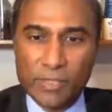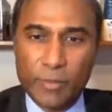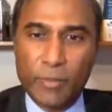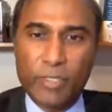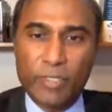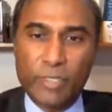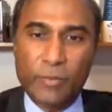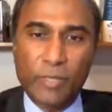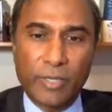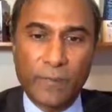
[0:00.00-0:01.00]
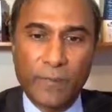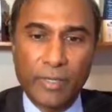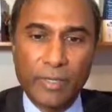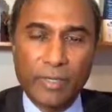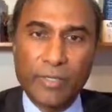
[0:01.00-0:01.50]
That's what I wanted to share with you here.
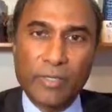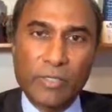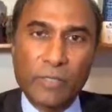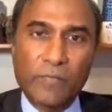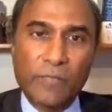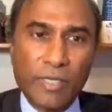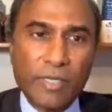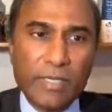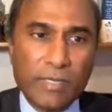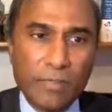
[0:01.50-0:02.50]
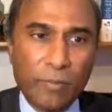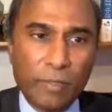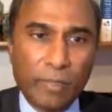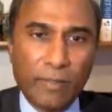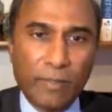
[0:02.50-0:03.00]
So it's very
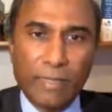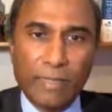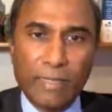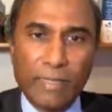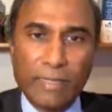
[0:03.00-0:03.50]
similar